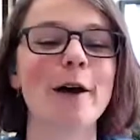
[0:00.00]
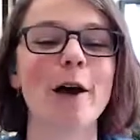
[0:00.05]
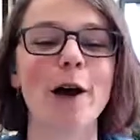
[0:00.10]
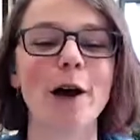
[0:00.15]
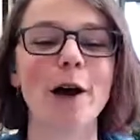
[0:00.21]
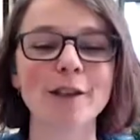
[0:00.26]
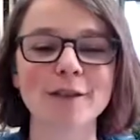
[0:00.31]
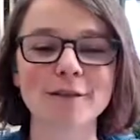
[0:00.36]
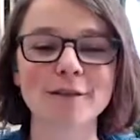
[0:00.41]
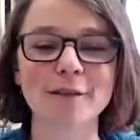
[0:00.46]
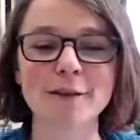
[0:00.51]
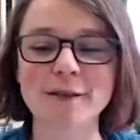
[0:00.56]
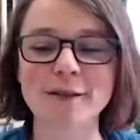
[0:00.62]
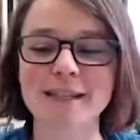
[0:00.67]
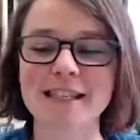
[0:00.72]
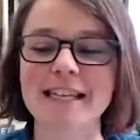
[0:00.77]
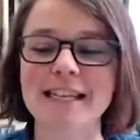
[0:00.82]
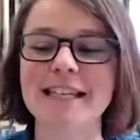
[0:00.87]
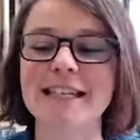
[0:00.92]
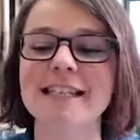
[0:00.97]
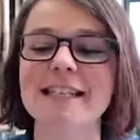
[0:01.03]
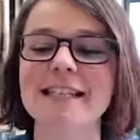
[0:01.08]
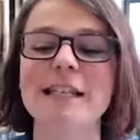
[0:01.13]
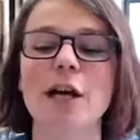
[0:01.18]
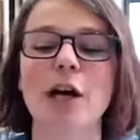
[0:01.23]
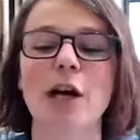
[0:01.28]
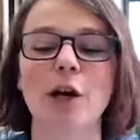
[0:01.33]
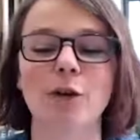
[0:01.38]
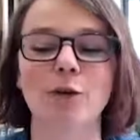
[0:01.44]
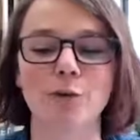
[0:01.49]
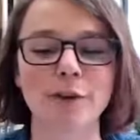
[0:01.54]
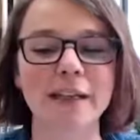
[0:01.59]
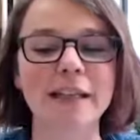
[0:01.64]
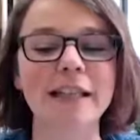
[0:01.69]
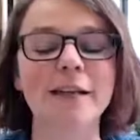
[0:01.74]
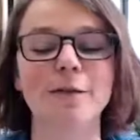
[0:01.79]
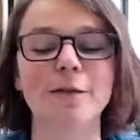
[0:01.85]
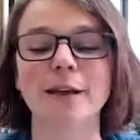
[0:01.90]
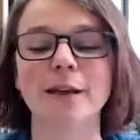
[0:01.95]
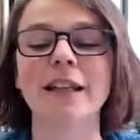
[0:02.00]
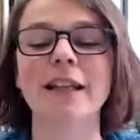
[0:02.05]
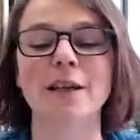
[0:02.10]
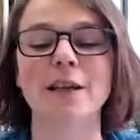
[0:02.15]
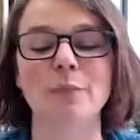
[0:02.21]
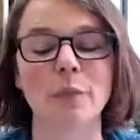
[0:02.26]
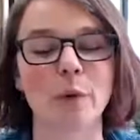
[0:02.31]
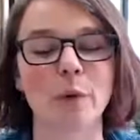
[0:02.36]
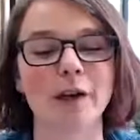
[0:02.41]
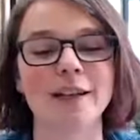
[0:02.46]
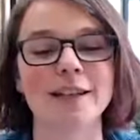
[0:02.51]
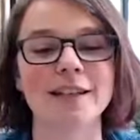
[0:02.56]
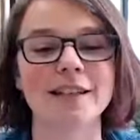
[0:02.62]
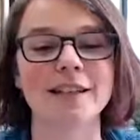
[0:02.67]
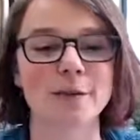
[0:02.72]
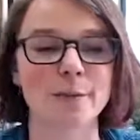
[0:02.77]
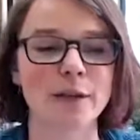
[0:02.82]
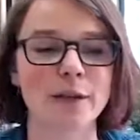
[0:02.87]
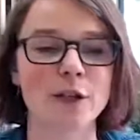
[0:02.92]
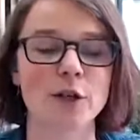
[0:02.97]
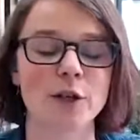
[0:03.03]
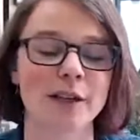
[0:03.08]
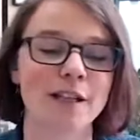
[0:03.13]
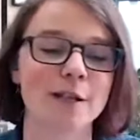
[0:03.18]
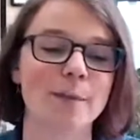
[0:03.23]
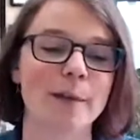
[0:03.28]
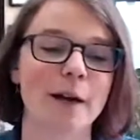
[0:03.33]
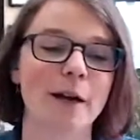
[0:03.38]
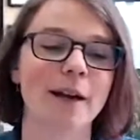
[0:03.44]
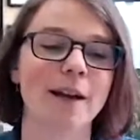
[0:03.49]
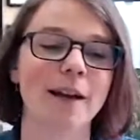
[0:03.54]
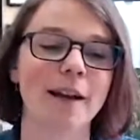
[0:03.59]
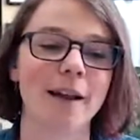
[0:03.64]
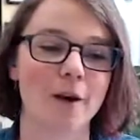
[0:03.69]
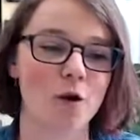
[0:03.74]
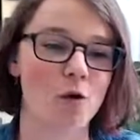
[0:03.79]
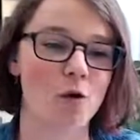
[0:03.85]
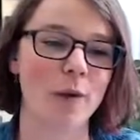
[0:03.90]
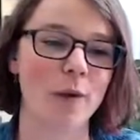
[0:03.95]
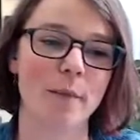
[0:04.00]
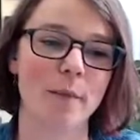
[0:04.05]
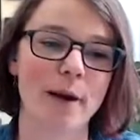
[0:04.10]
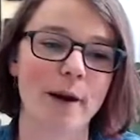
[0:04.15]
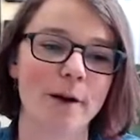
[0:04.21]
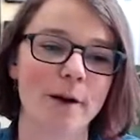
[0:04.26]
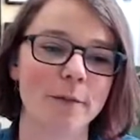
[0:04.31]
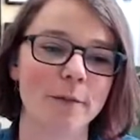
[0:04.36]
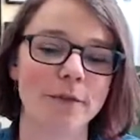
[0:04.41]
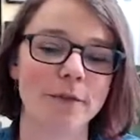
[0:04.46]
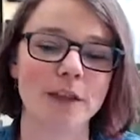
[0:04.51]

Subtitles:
All of those things are really, really important to be transparent and open about.